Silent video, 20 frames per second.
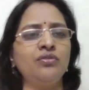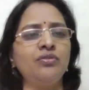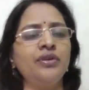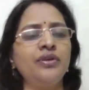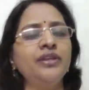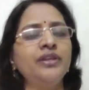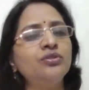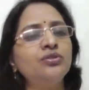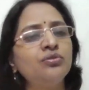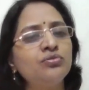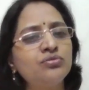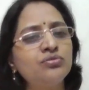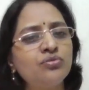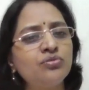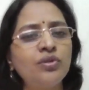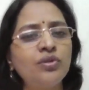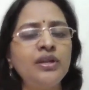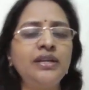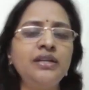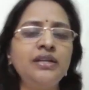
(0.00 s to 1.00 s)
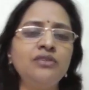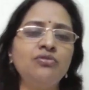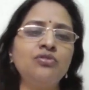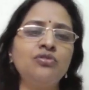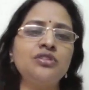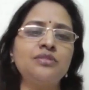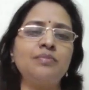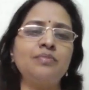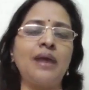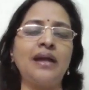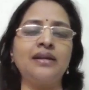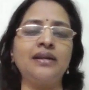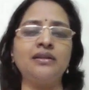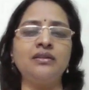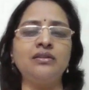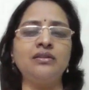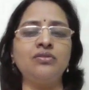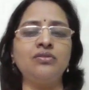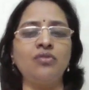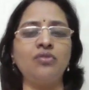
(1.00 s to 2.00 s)
going through only divorce
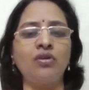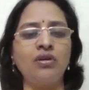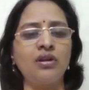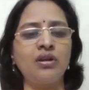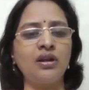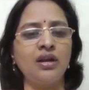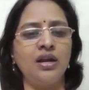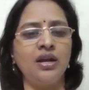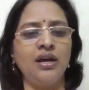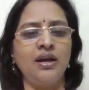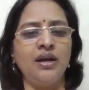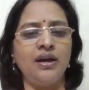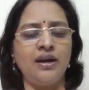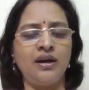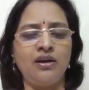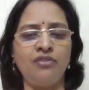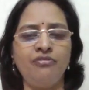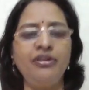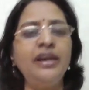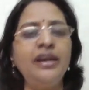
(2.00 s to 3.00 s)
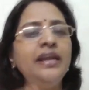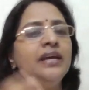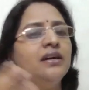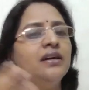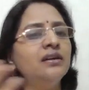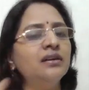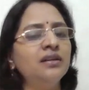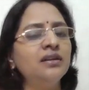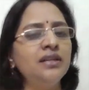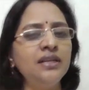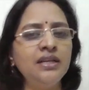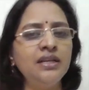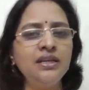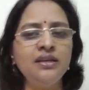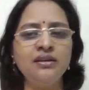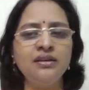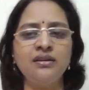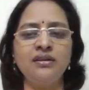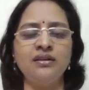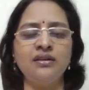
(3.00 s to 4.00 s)
pattern, or very
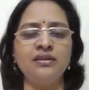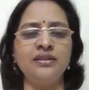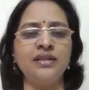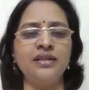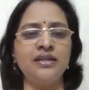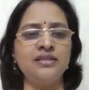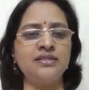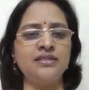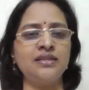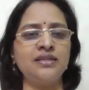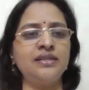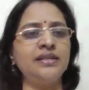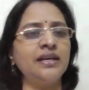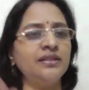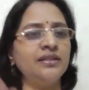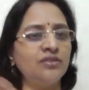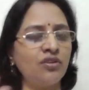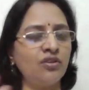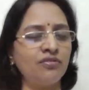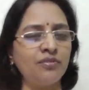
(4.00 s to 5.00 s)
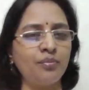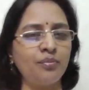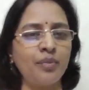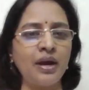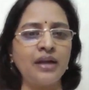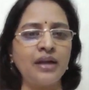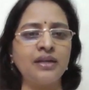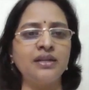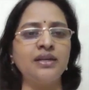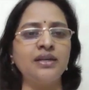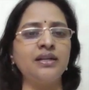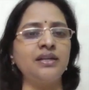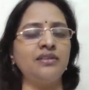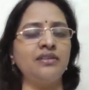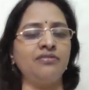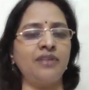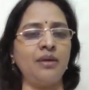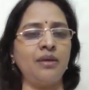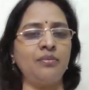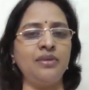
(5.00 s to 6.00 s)
early there is a death of a partner in
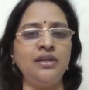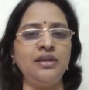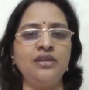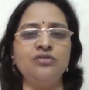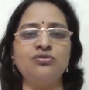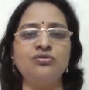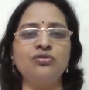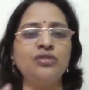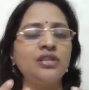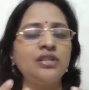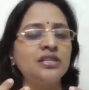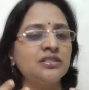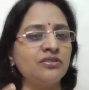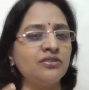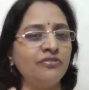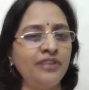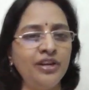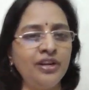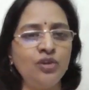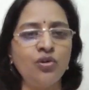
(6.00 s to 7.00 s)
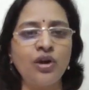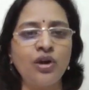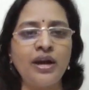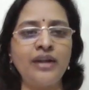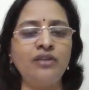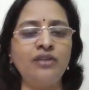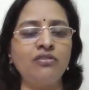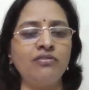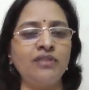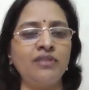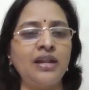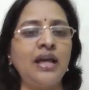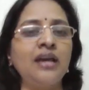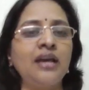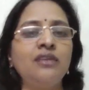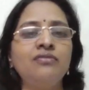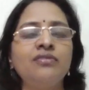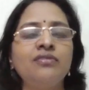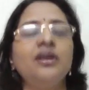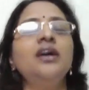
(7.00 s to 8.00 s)
the family, so there is a widow kind of a
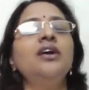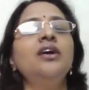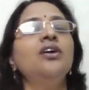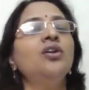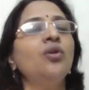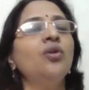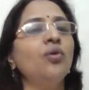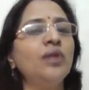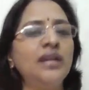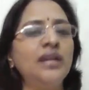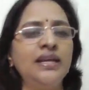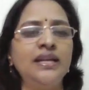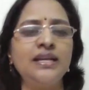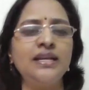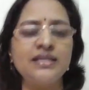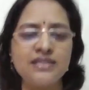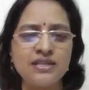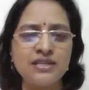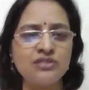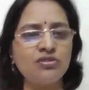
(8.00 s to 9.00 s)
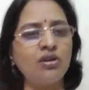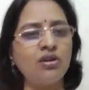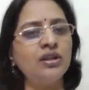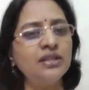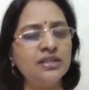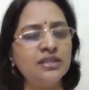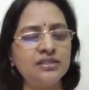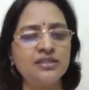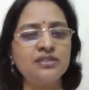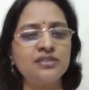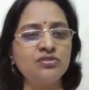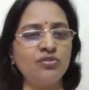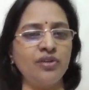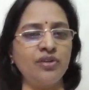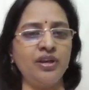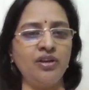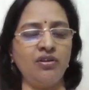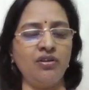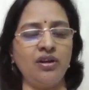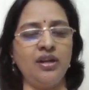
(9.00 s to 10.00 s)
life, loneliness, as all this is
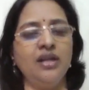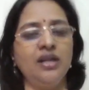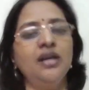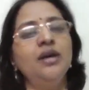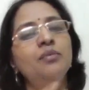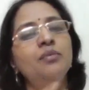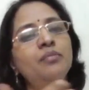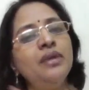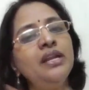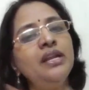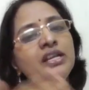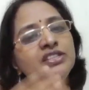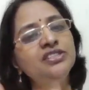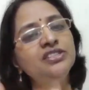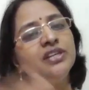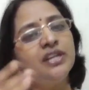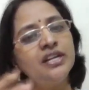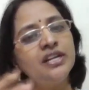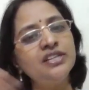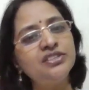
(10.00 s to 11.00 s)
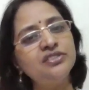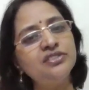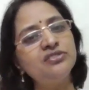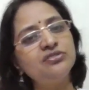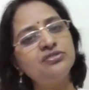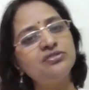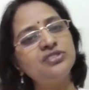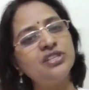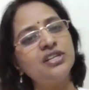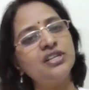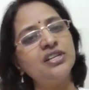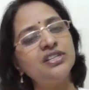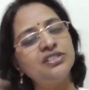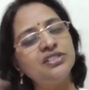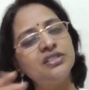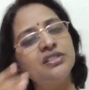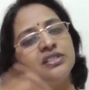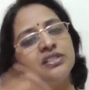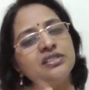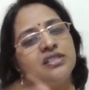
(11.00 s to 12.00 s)
going on. Many generations to
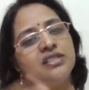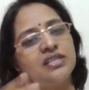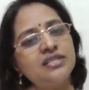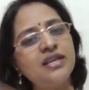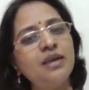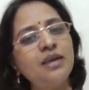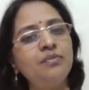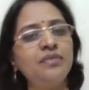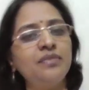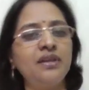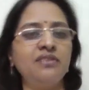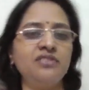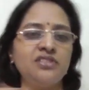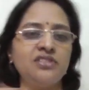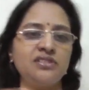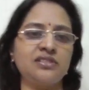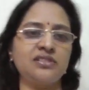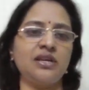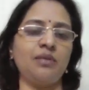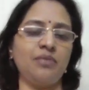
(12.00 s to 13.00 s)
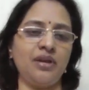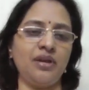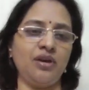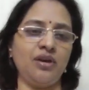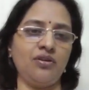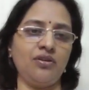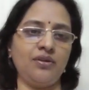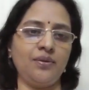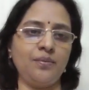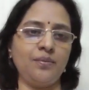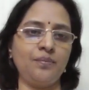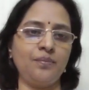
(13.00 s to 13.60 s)
generations, there's the same thing which is coming on.